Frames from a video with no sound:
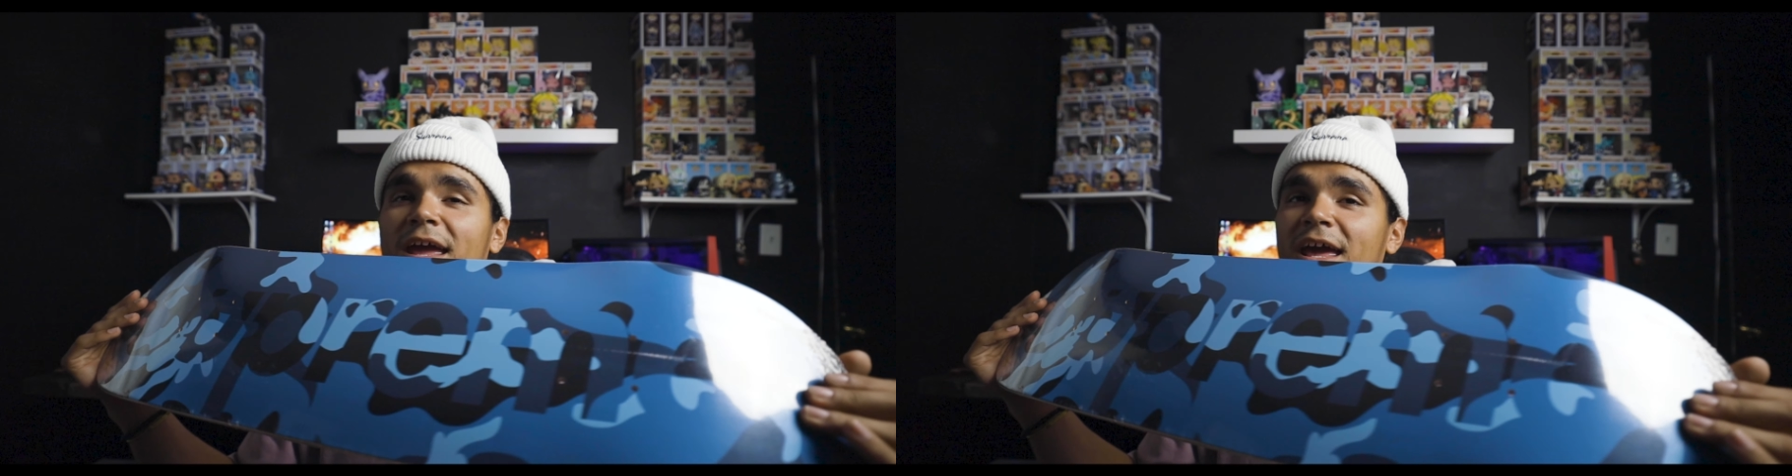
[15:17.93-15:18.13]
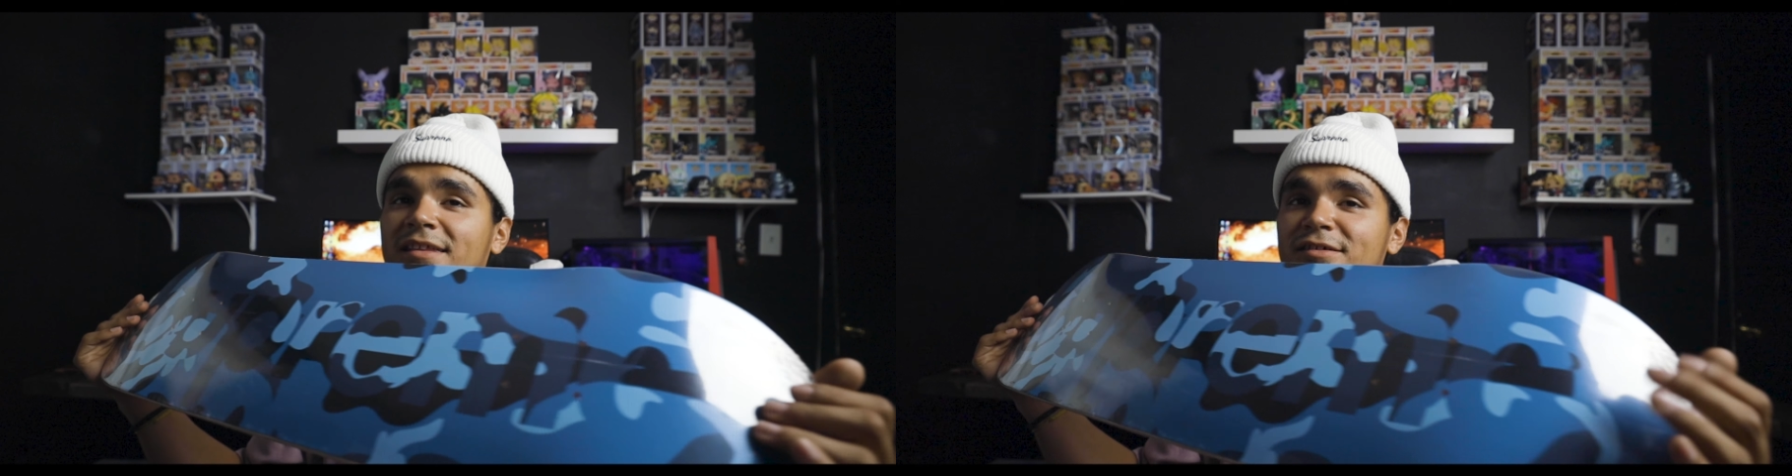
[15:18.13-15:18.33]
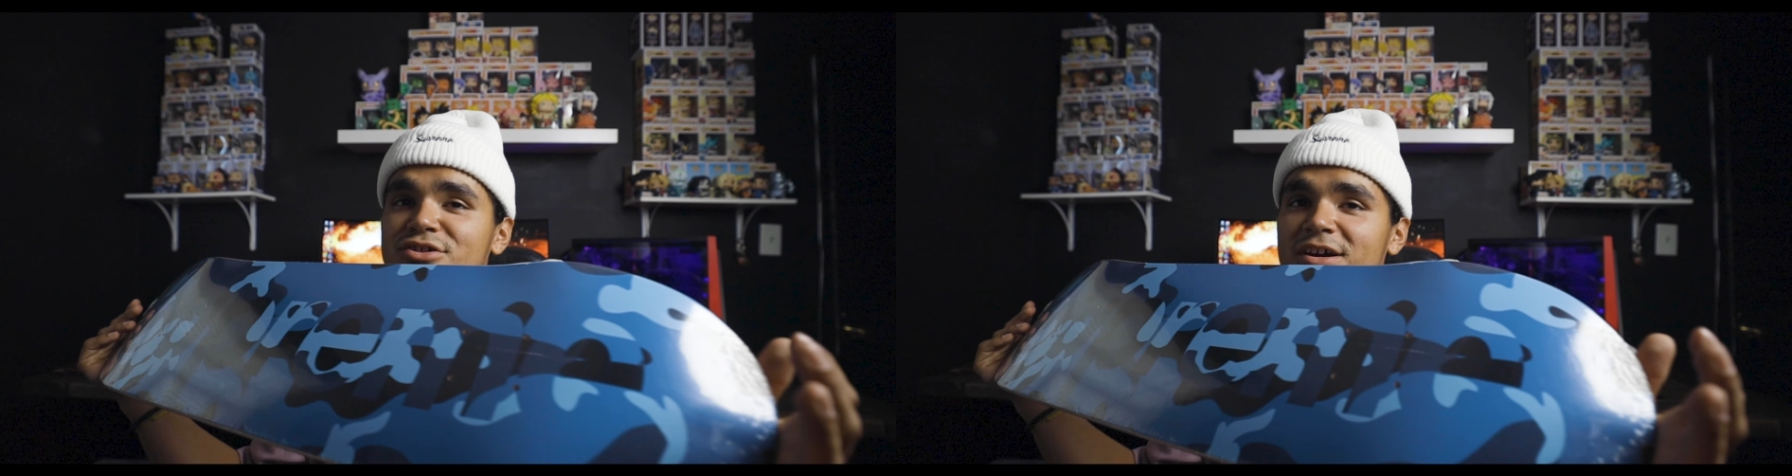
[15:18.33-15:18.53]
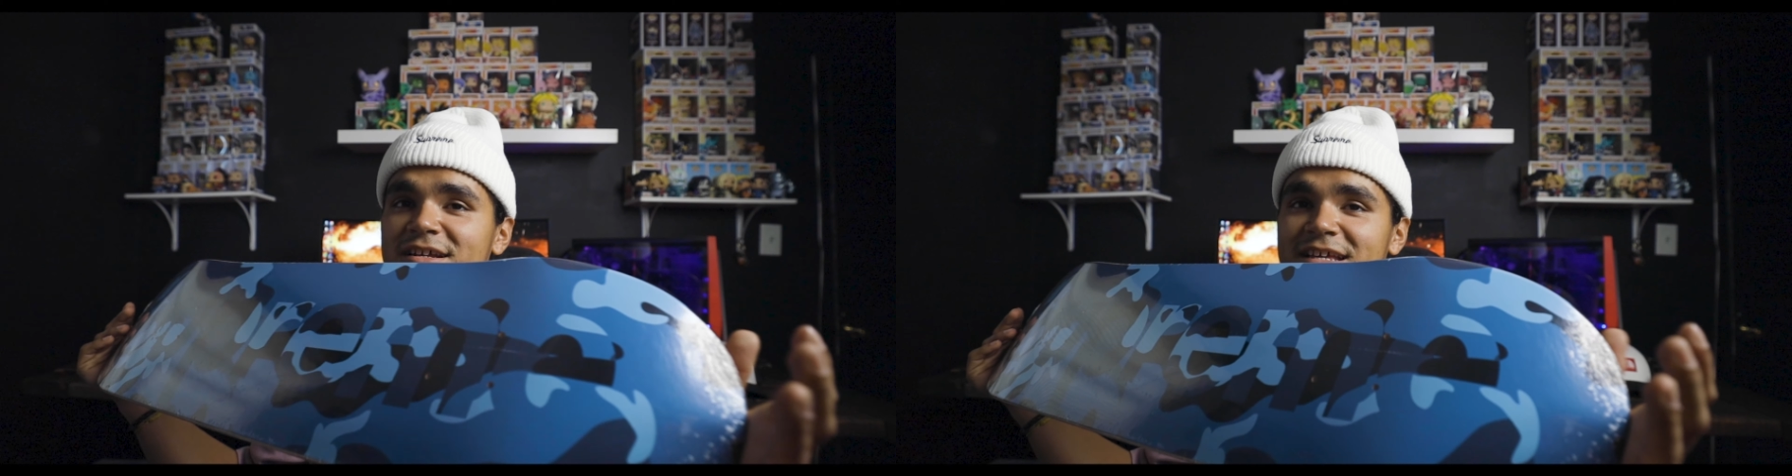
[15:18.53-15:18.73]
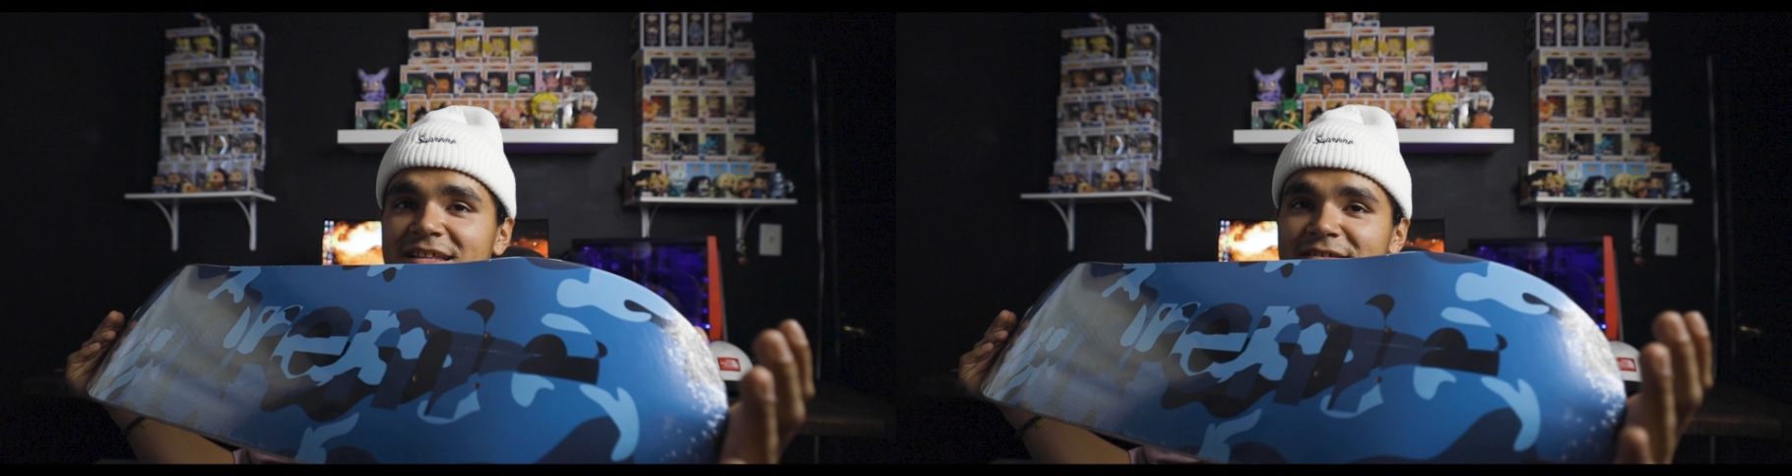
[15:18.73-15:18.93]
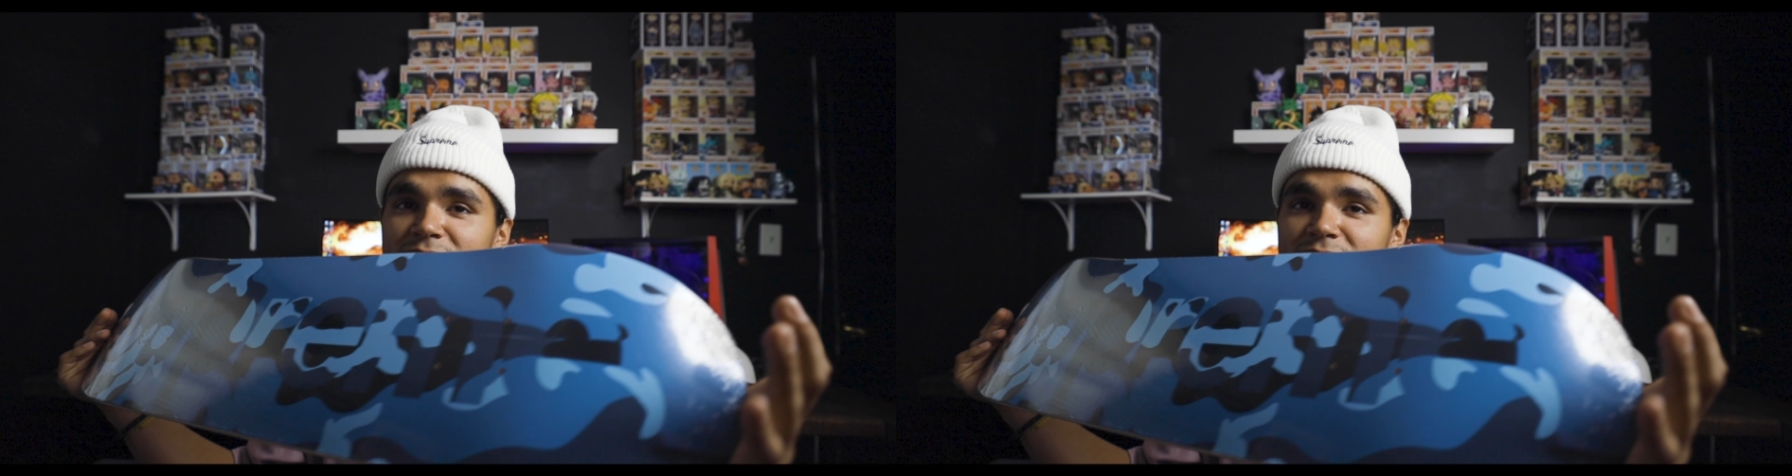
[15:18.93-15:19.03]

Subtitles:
and they're trying to sell it to